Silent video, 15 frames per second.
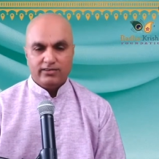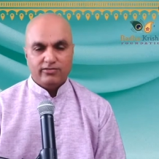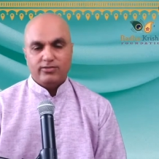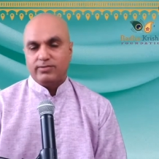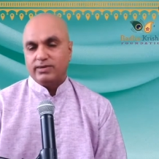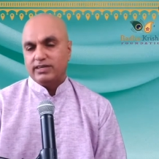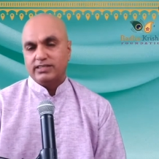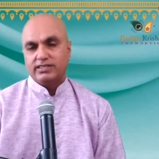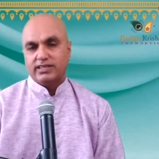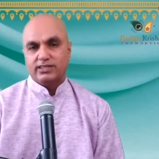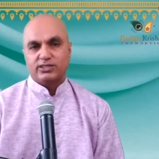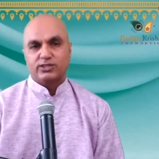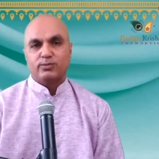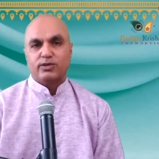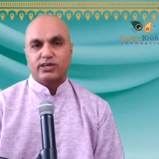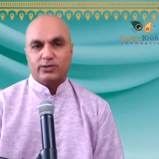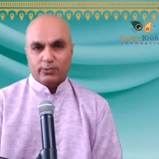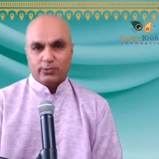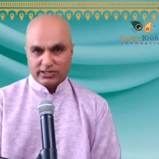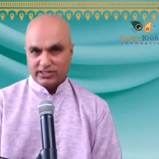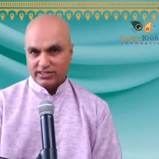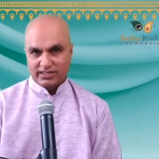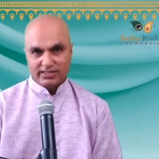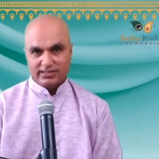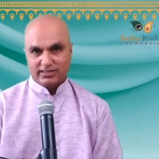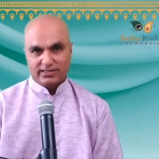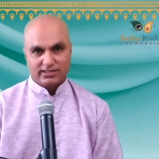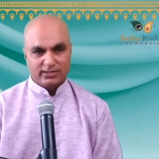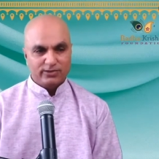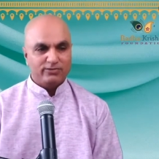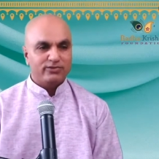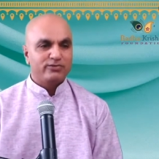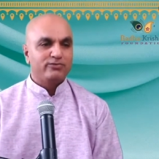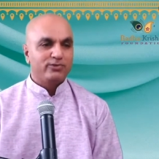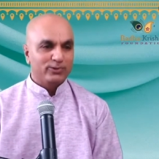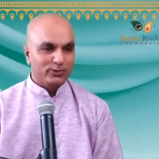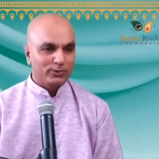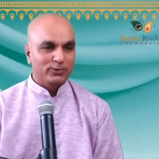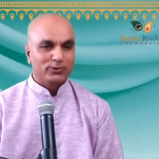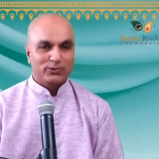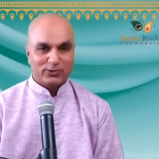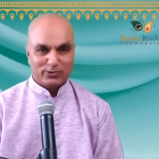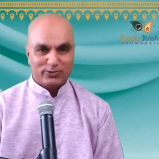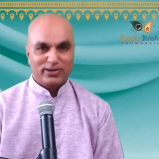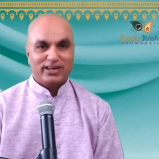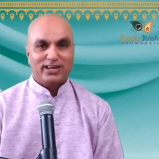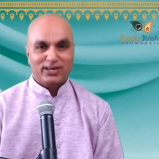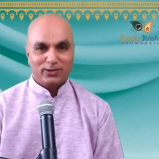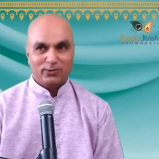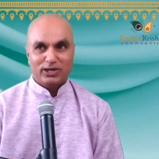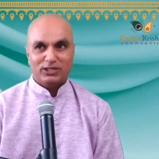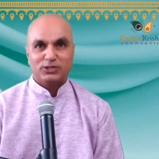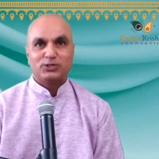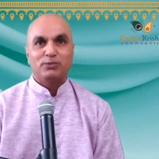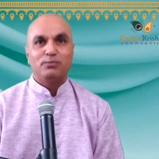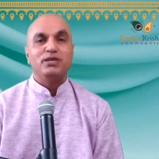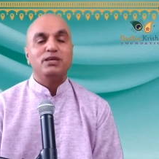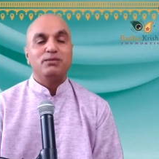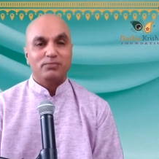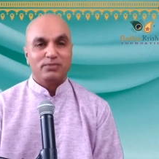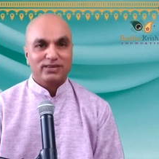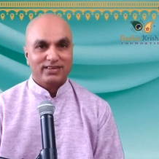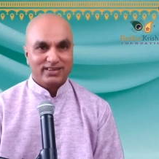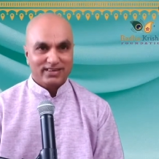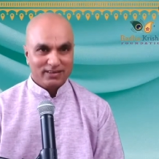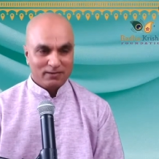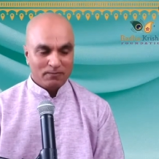Everybody's got a smart watch these days. If even you don't, your regular watch to beep.